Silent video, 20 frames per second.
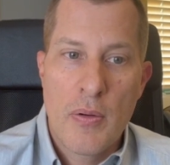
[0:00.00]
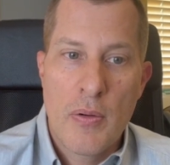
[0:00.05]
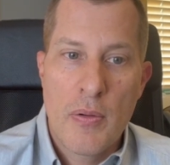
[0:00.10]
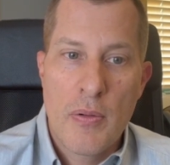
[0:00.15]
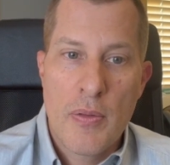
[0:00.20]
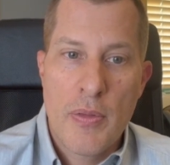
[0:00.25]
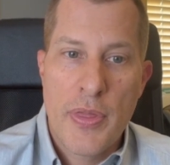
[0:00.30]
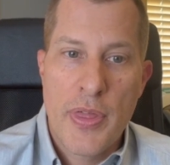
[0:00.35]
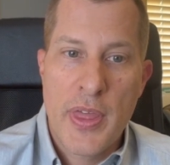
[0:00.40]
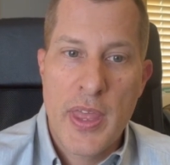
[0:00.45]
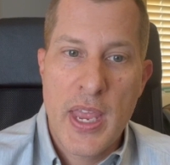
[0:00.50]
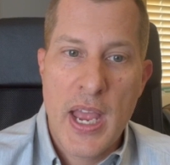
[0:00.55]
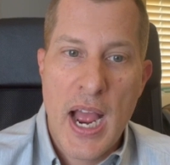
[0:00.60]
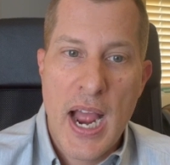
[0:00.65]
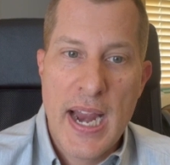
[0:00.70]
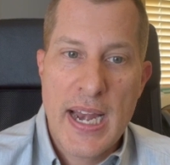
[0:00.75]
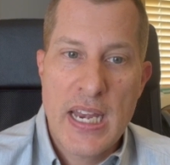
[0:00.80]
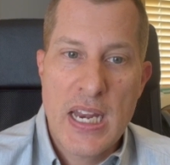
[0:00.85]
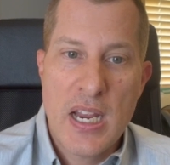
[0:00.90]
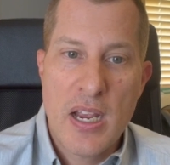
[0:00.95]
The
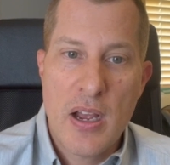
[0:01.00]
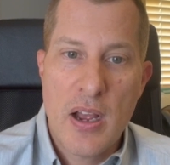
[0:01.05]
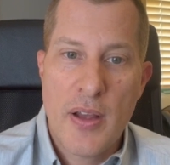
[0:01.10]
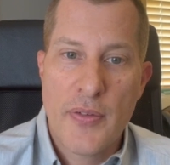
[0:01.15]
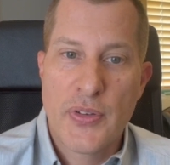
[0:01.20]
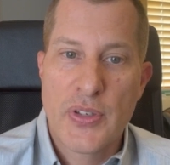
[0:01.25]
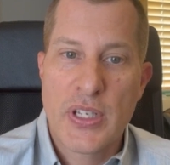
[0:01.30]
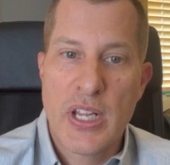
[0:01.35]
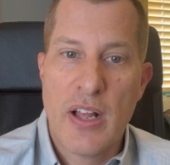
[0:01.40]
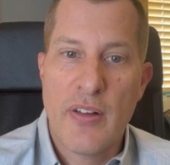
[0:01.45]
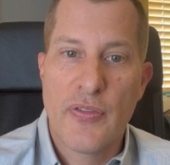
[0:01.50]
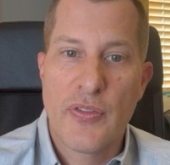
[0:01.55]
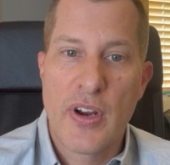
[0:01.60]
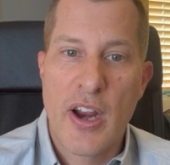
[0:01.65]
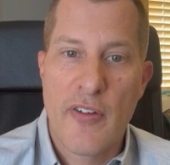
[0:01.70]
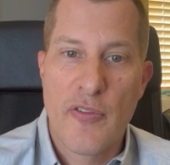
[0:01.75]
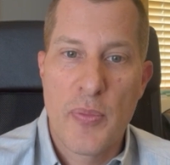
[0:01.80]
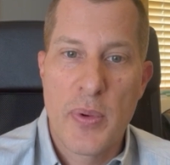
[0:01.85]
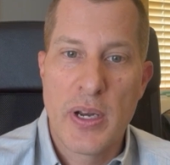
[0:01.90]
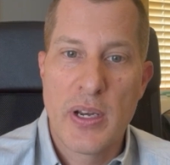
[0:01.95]
idea of
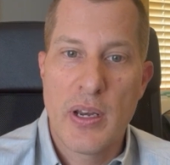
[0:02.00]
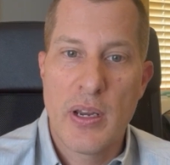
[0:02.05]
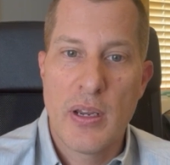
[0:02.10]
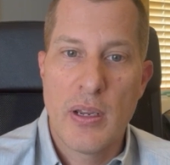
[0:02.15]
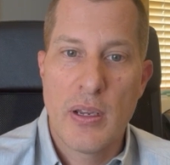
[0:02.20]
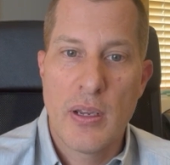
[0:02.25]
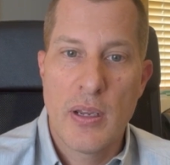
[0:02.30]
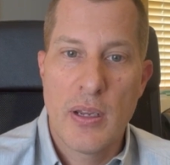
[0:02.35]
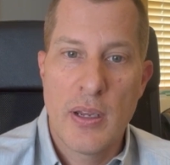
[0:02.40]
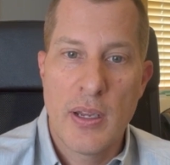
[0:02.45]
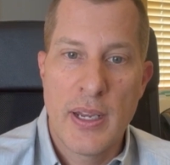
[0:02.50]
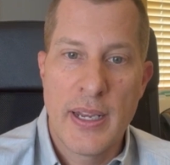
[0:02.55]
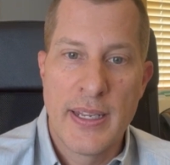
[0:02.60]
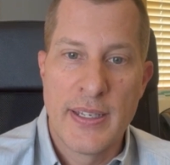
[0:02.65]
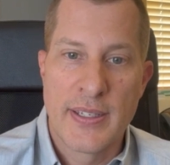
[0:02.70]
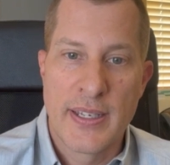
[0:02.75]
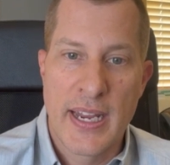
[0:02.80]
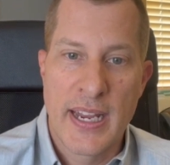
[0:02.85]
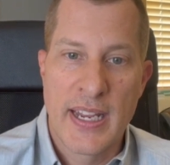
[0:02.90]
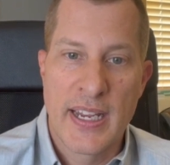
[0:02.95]
self-government
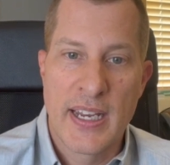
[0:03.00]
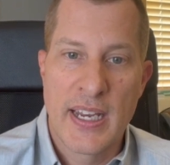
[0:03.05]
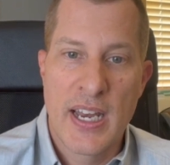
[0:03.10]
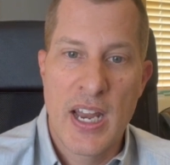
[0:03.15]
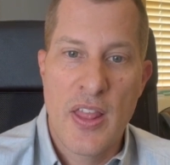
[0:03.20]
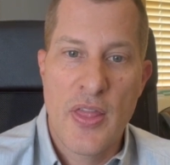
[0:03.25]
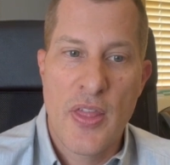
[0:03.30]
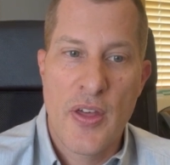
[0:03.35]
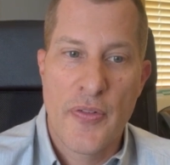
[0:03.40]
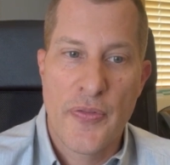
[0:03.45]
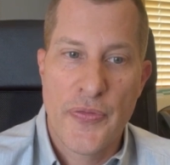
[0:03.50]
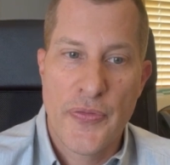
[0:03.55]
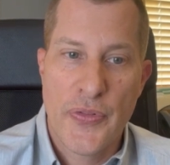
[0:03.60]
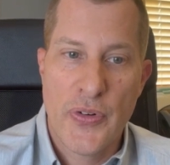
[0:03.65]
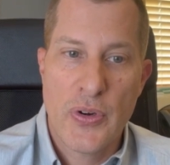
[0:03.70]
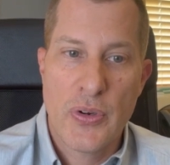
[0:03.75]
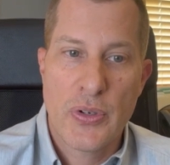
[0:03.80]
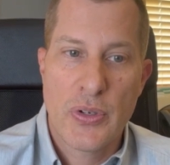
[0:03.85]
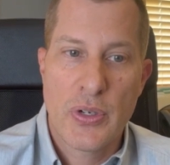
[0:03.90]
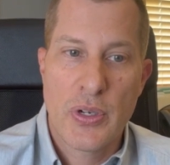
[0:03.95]
is in the
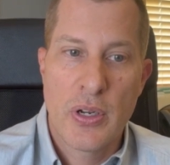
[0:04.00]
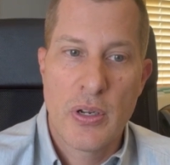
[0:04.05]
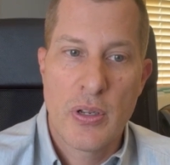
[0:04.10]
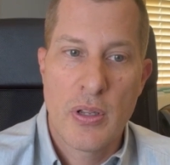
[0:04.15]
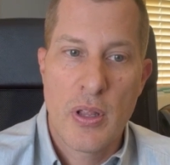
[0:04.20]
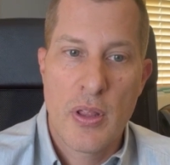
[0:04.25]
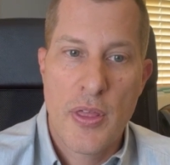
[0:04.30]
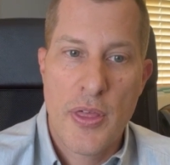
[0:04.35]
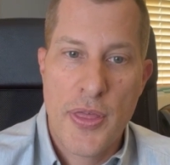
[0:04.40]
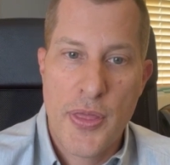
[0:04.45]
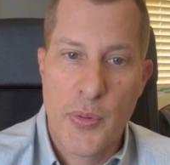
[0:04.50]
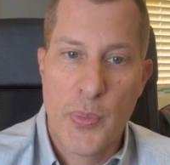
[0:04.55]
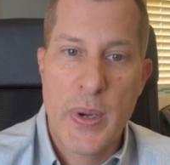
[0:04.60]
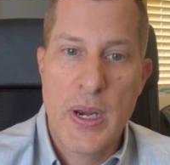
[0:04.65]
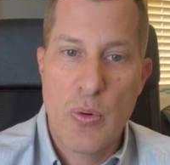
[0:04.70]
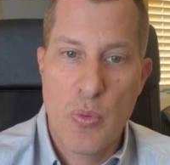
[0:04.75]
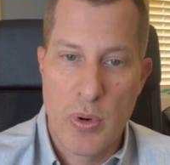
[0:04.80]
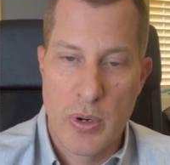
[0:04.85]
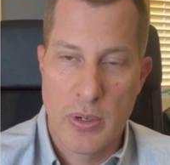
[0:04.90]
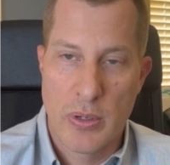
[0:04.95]
first 3
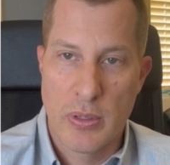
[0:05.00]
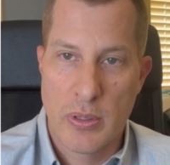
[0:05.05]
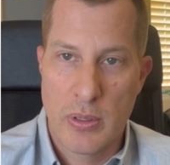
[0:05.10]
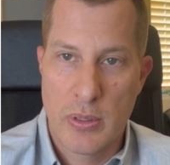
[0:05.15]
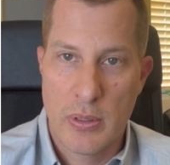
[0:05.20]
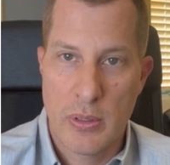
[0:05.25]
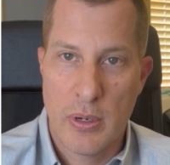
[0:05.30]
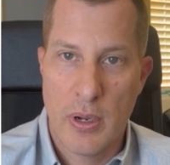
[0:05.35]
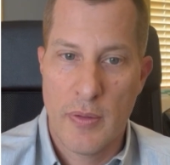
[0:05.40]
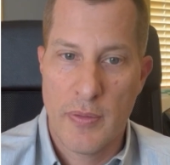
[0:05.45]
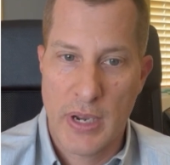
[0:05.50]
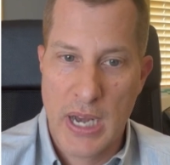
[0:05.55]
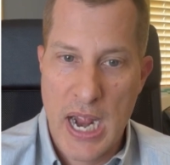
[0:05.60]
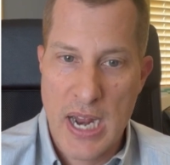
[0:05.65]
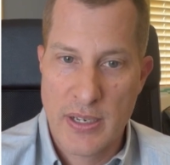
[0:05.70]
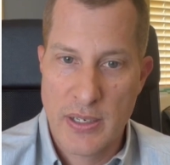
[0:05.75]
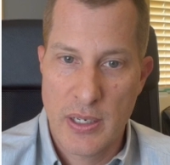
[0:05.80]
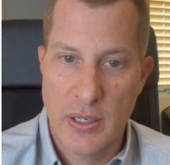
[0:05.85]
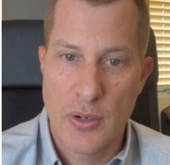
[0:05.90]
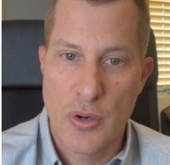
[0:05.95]
words of the
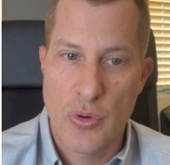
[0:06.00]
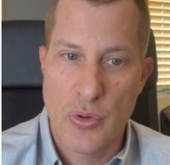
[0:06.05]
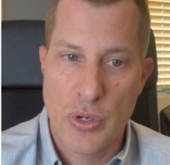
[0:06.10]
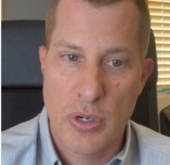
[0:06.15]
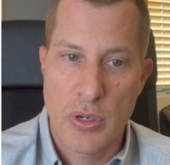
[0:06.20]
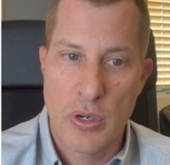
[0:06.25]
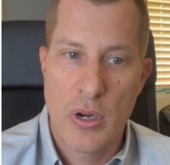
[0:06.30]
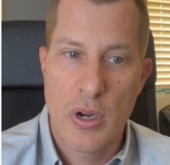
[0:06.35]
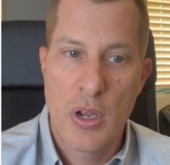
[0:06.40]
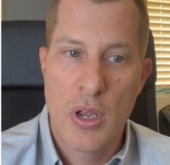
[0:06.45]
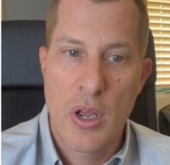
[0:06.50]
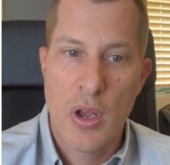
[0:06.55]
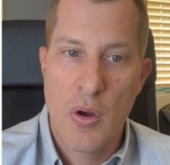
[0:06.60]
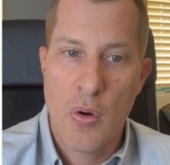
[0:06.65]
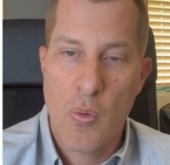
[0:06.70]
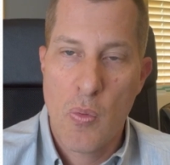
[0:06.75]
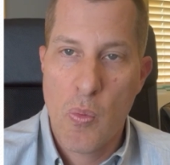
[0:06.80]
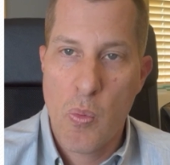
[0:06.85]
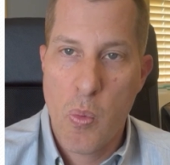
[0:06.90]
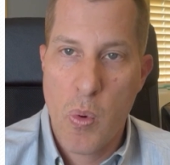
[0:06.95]
Constitution.
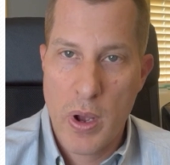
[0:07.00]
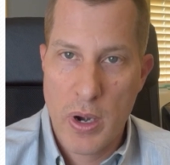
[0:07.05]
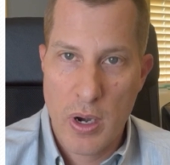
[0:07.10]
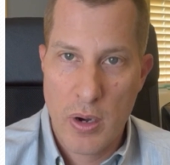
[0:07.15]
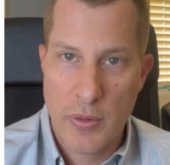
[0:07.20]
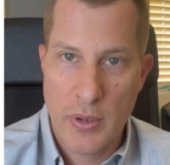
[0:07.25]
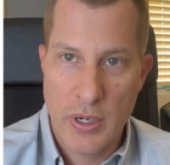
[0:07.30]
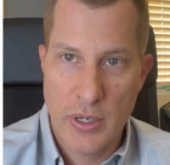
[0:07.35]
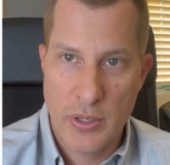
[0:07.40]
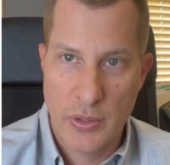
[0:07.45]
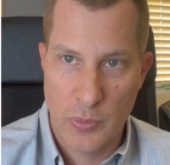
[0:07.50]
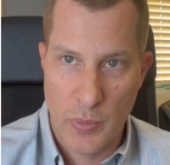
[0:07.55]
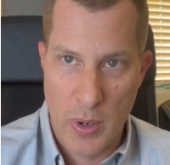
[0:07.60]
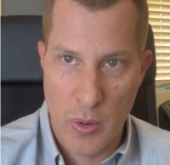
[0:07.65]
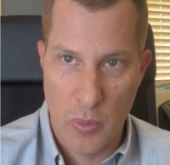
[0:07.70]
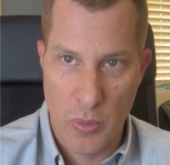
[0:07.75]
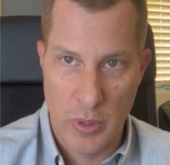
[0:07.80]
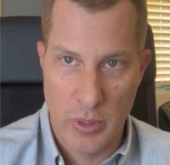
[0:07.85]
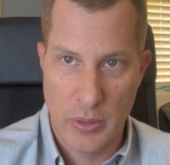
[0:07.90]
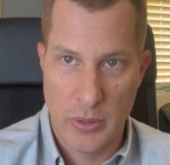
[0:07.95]
What are these 3
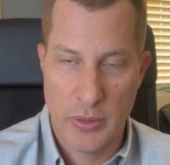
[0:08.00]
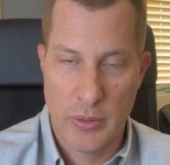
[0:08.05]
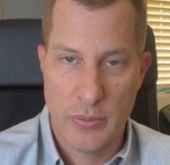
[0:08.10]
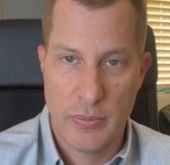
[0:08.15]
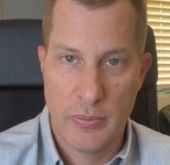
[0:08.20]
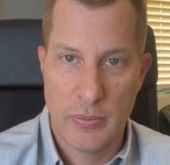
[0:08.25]
words?